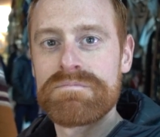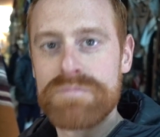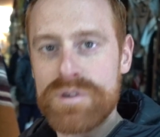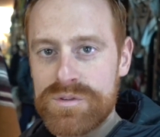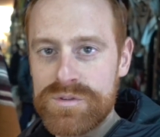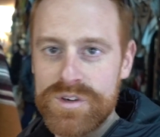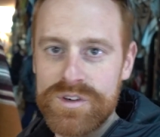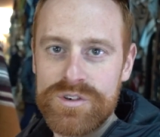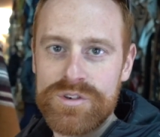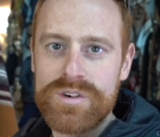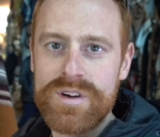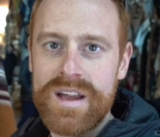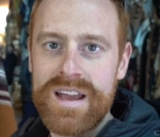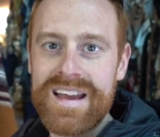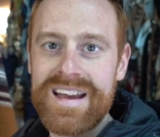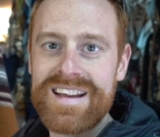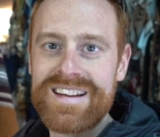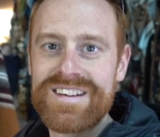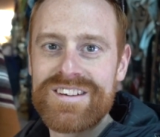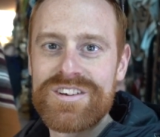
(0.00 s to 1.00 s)
Peru
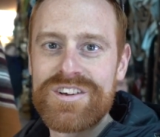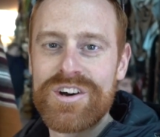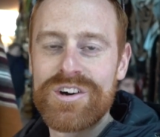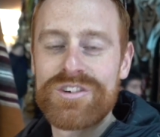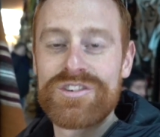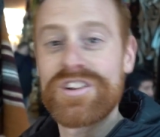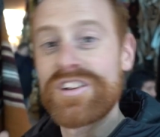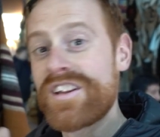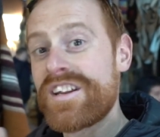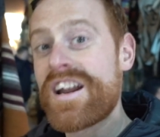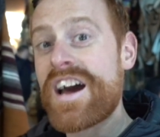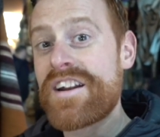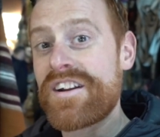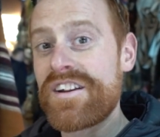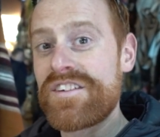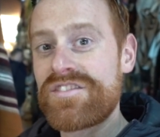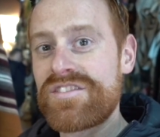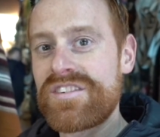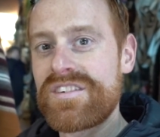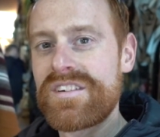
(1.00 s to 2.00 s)
and you go to
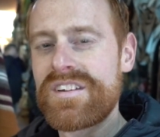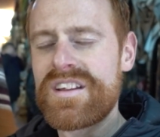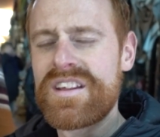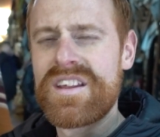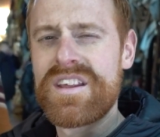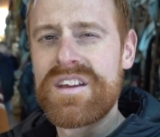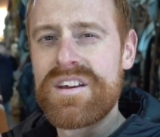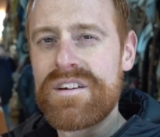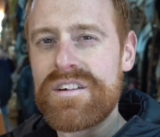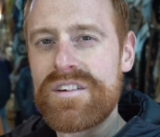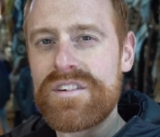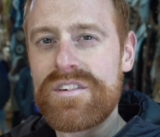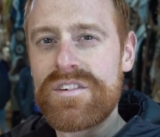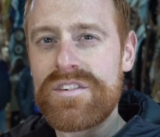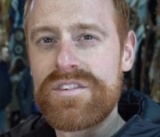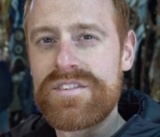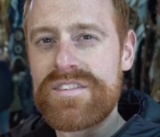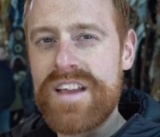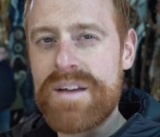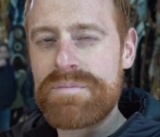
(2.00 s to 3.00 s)
Linares?
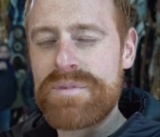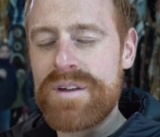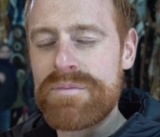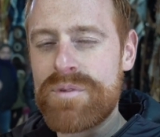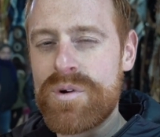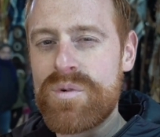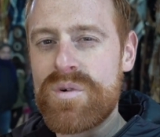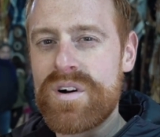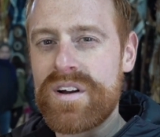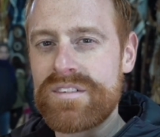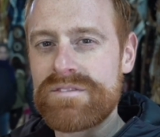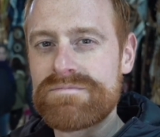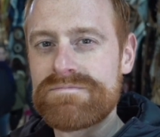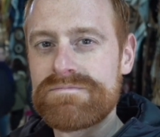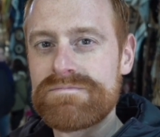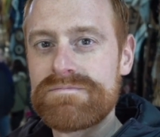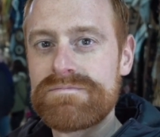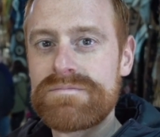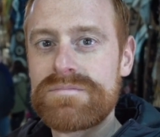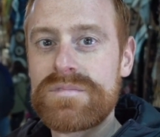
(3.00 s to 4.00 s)
Step number one,
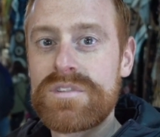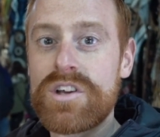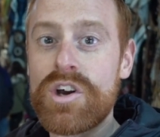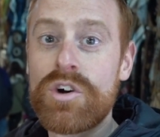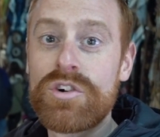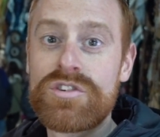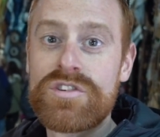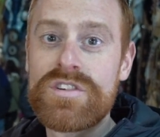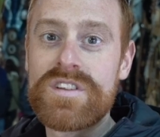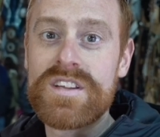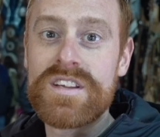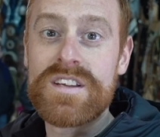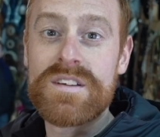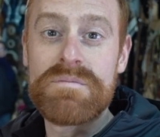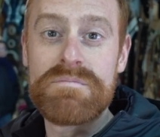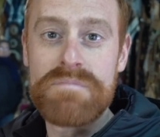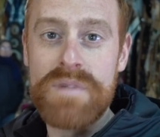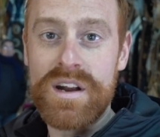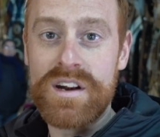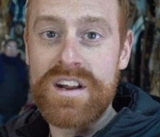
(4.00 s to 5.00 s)
go to the
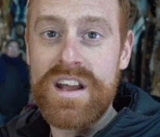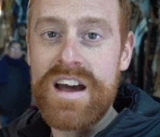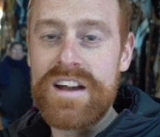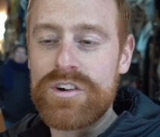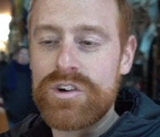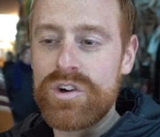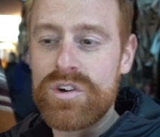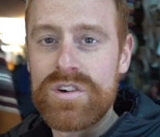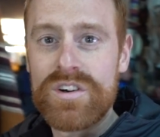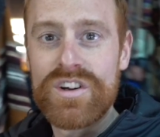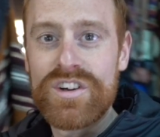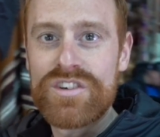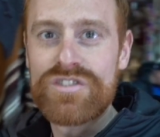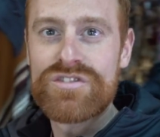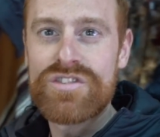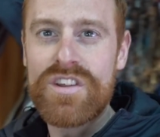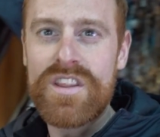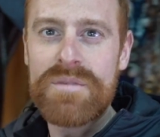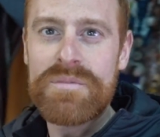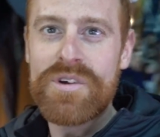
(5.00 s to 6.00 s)
mercado.
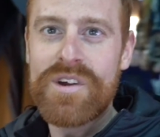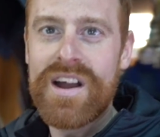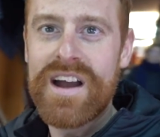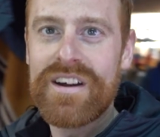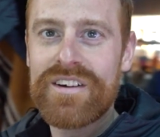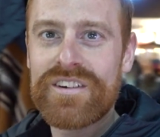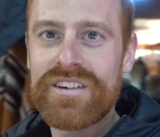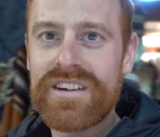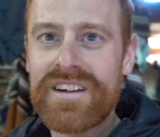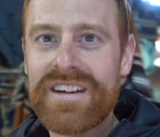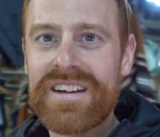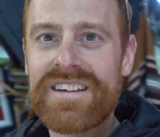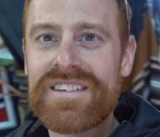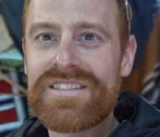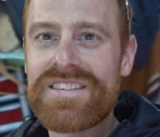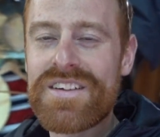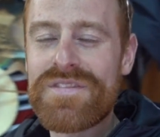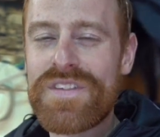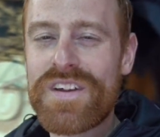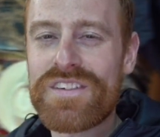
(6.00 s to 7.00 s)
Show them around,
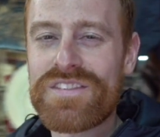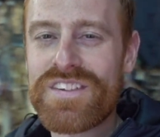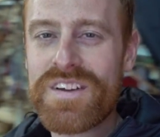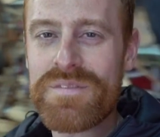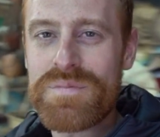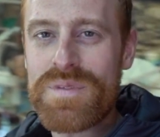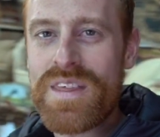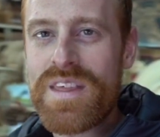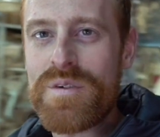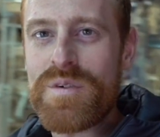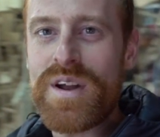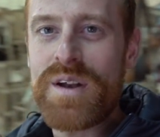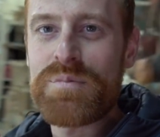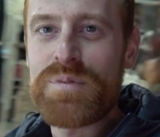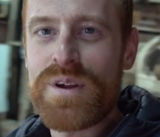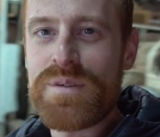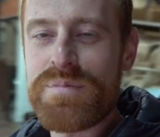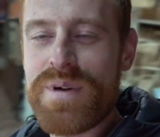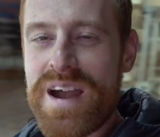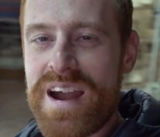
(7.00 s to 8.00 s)
see if there's something they want to
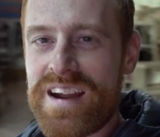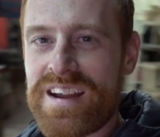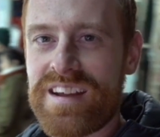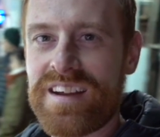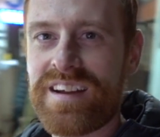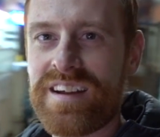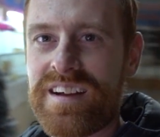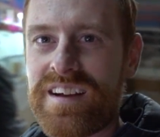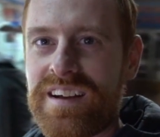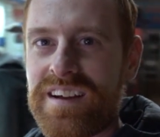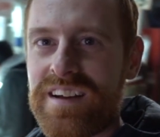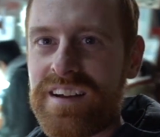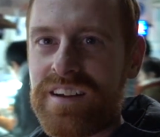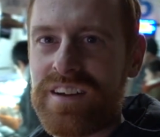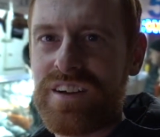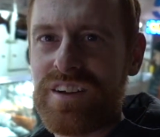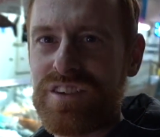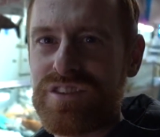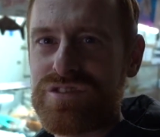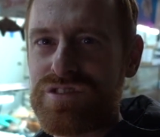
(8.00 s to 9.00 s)
bring back.
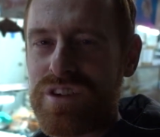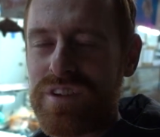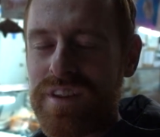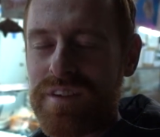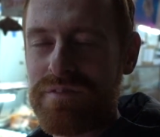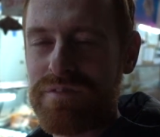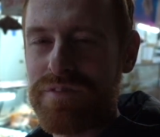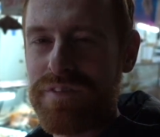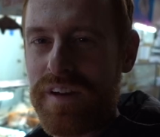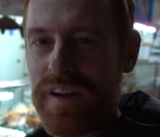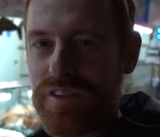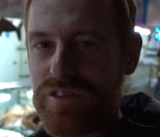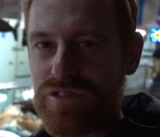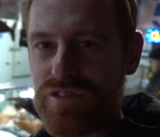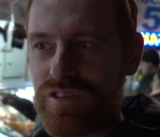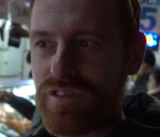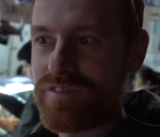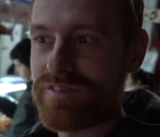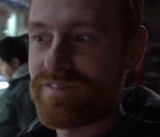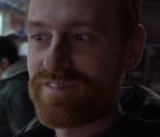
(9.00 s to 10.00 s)
Show them fish.